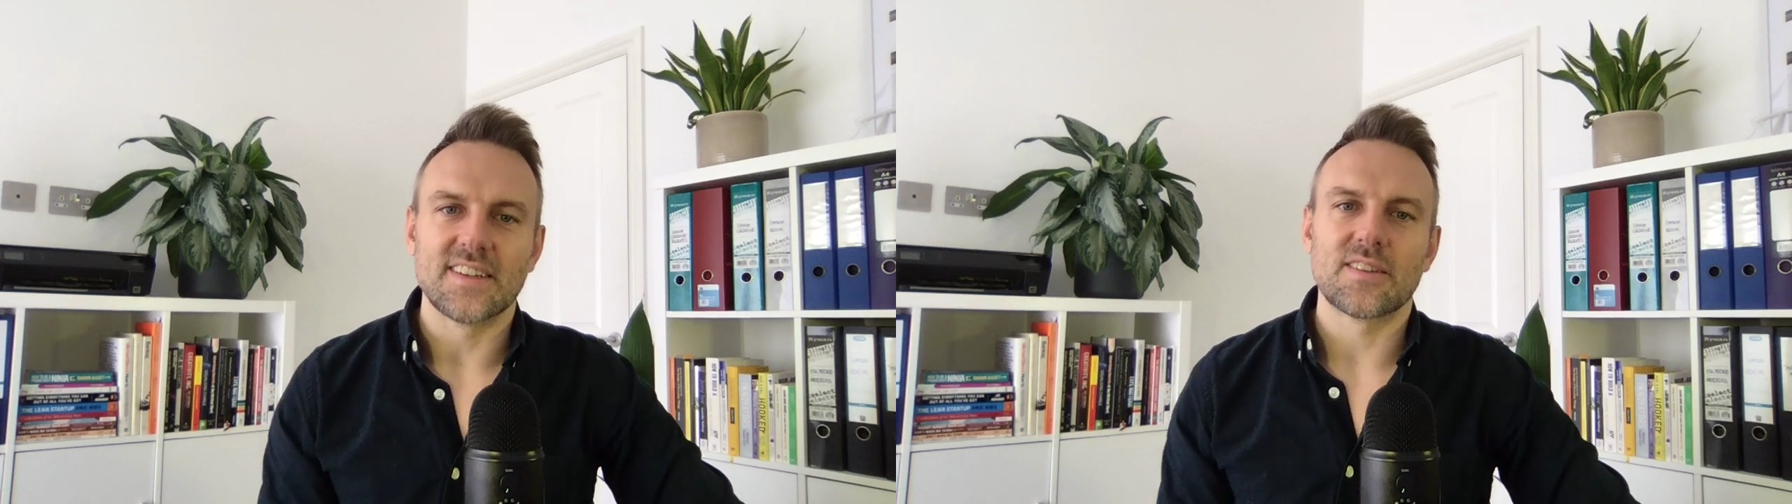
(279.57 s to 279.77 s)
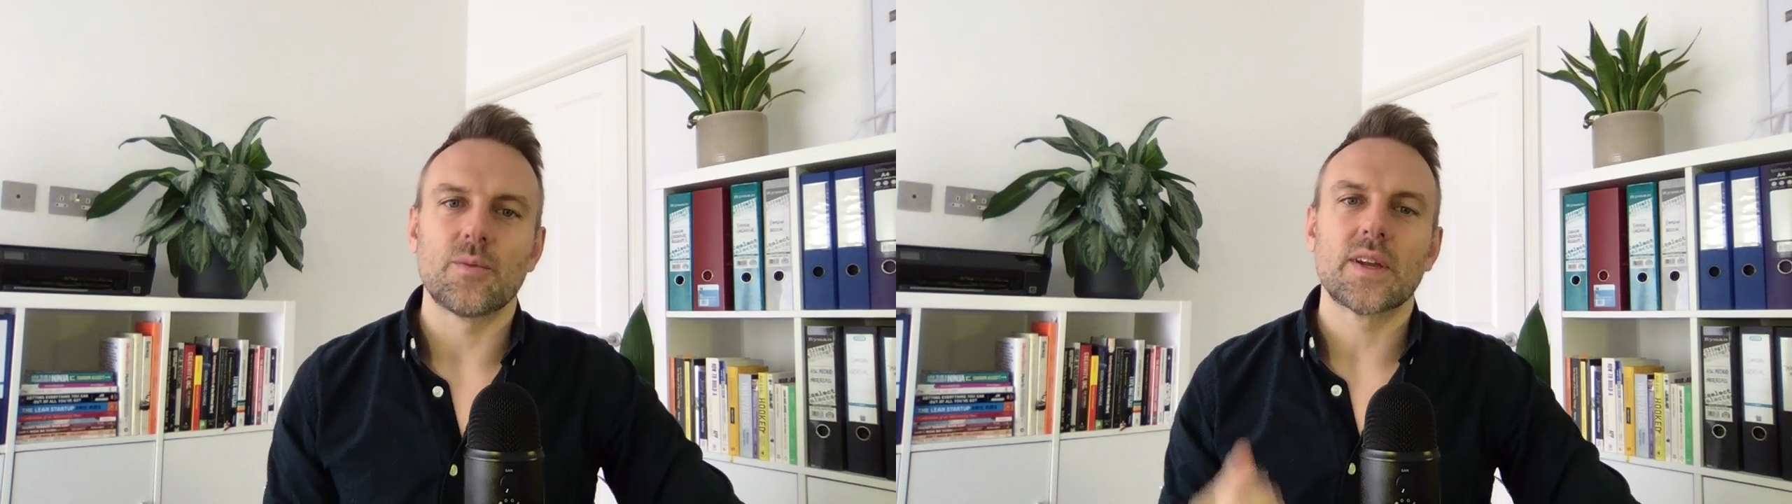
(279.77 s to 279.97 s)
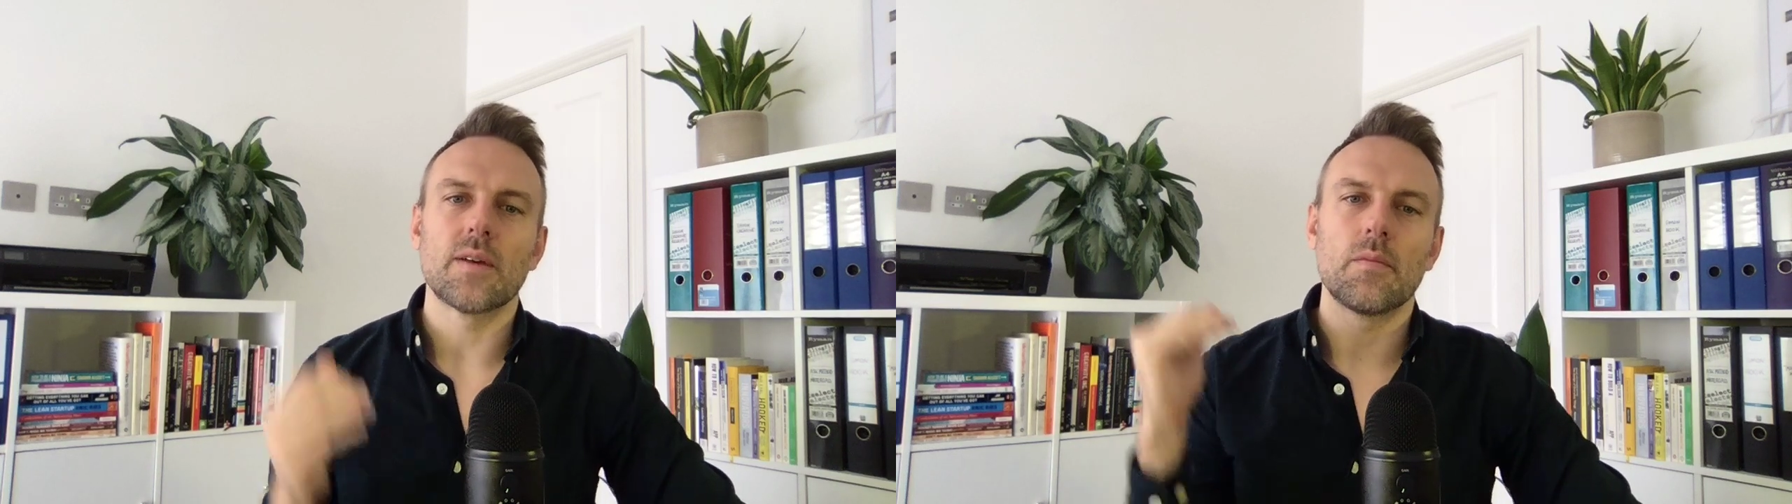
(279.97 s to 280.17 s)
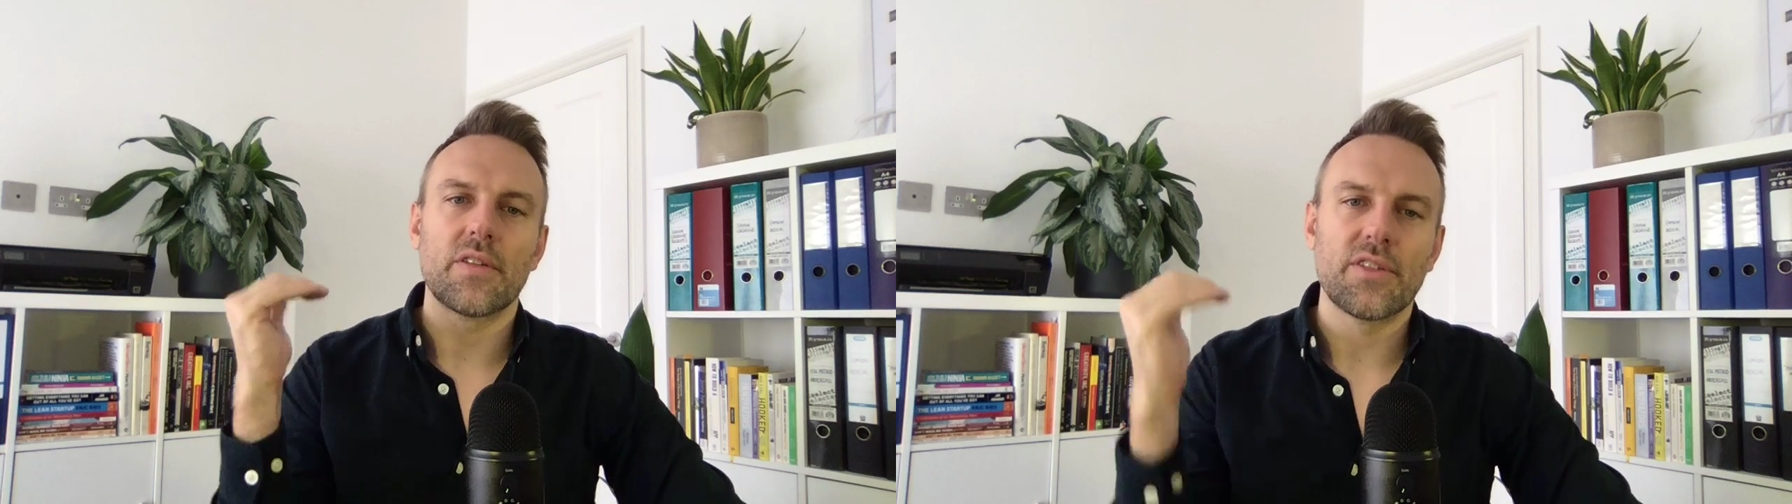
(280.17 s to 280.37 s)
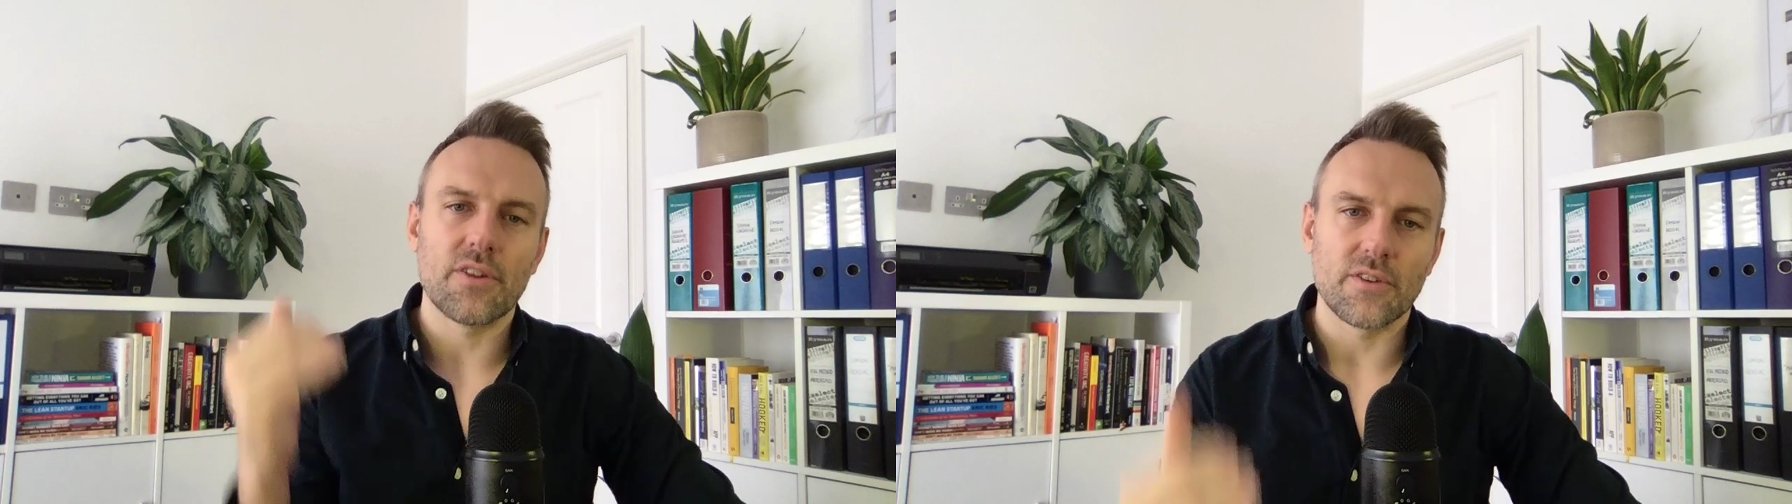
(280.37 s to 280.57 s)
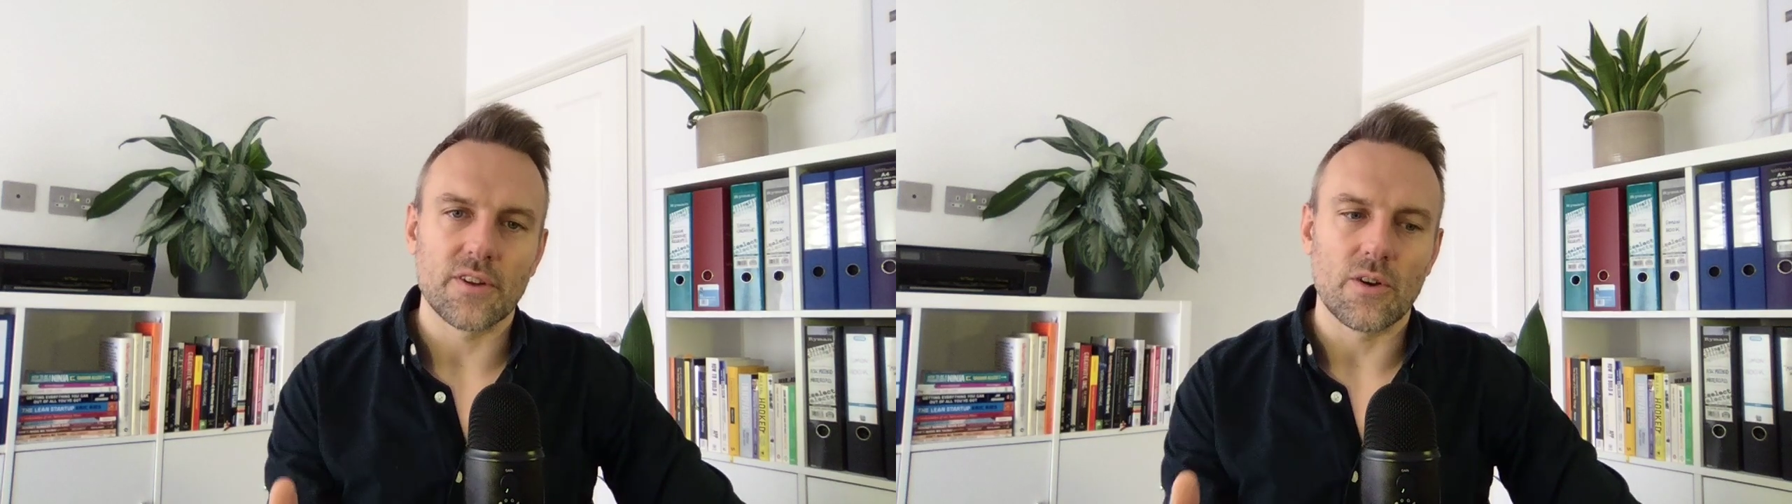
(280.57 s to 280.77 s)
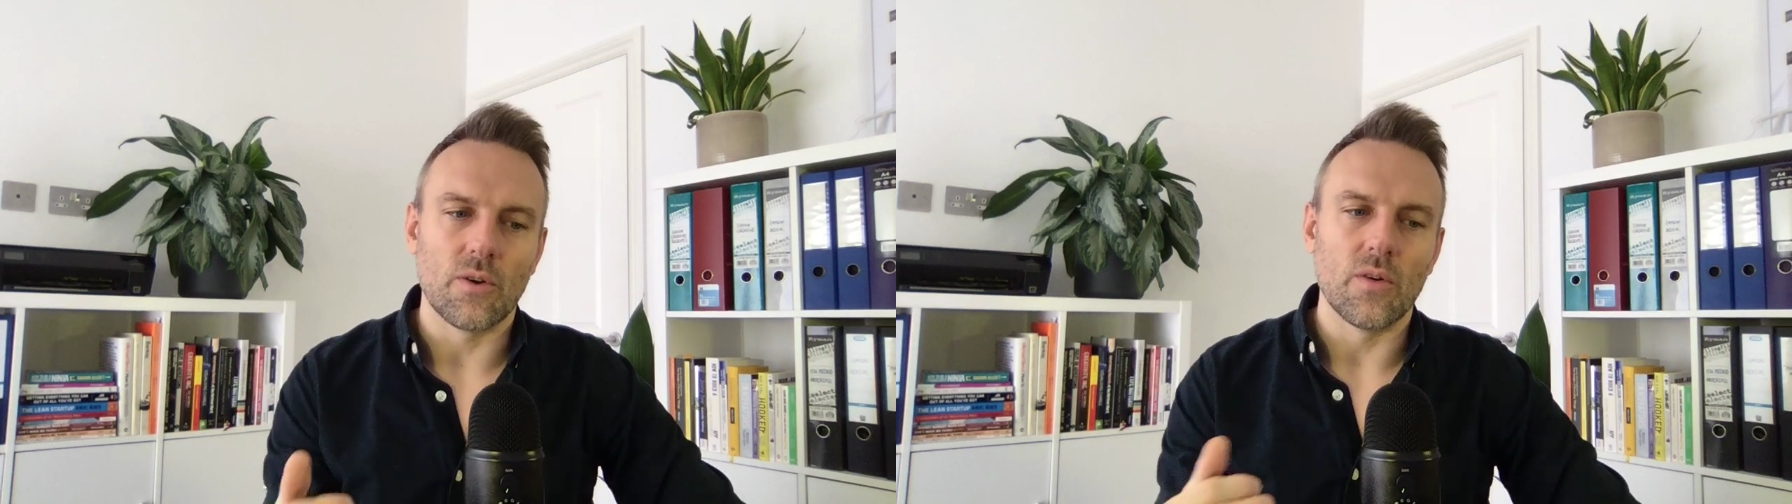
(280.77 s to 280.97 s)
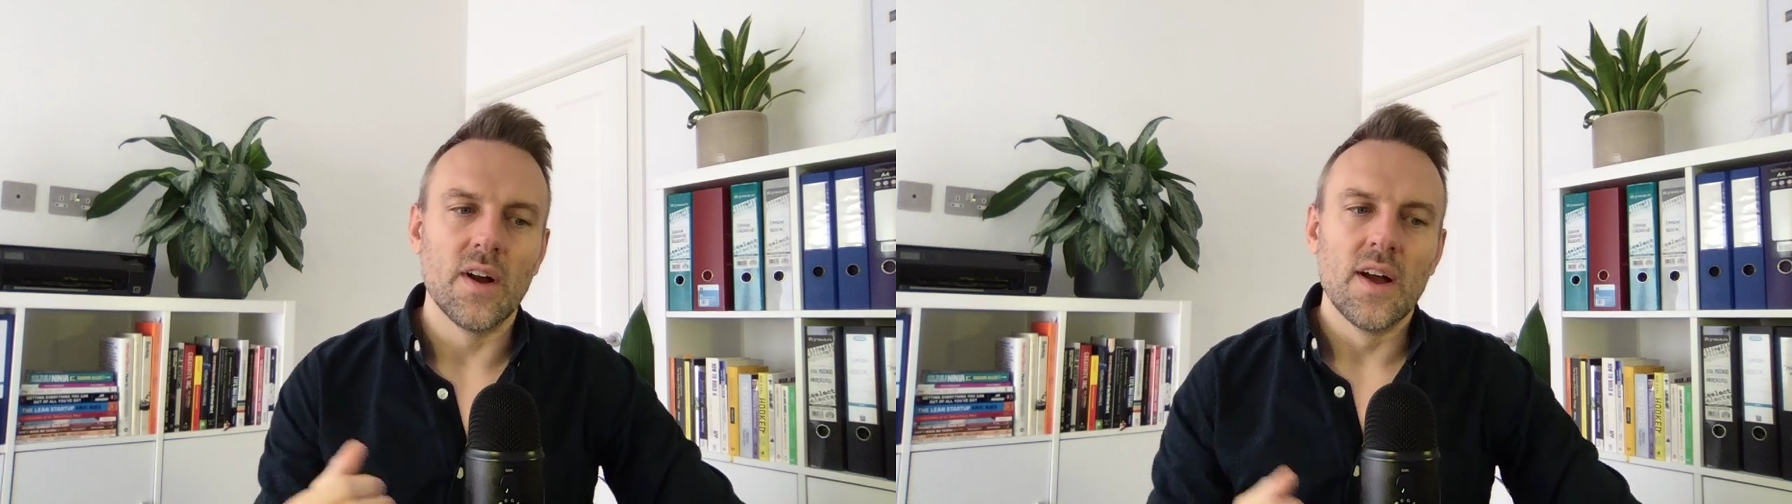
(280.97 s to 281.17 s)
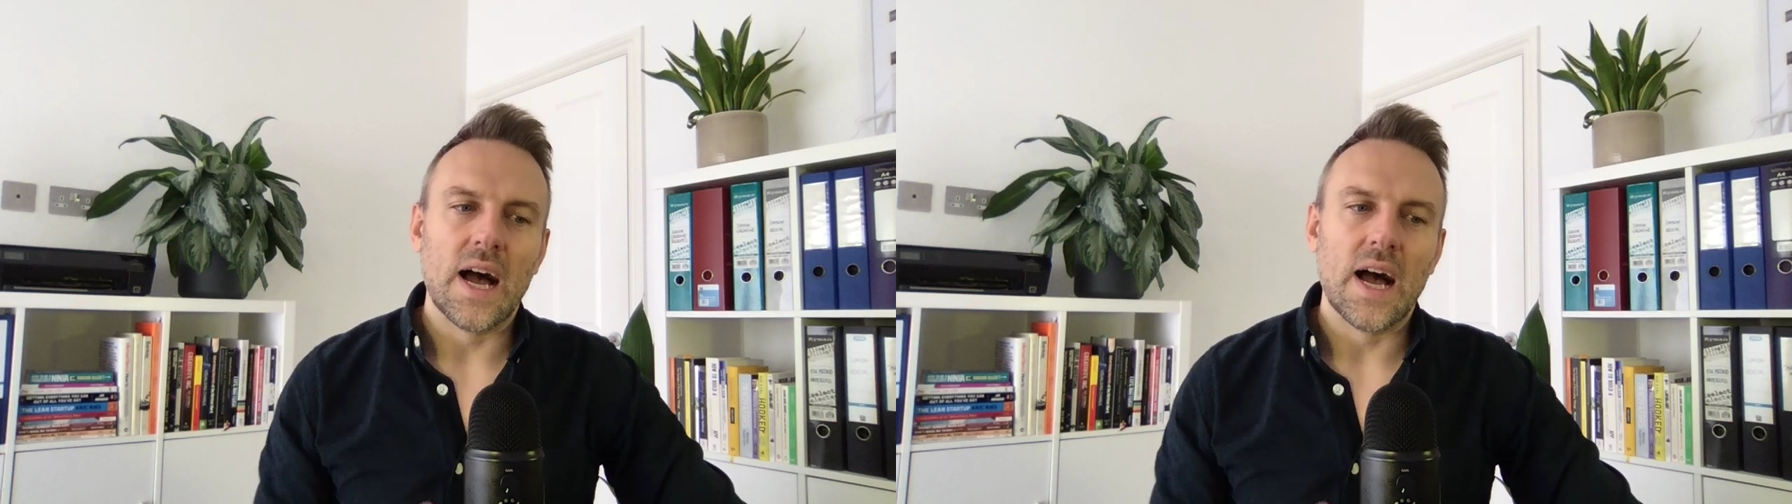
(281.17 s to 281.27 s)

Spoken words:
So we get methodical,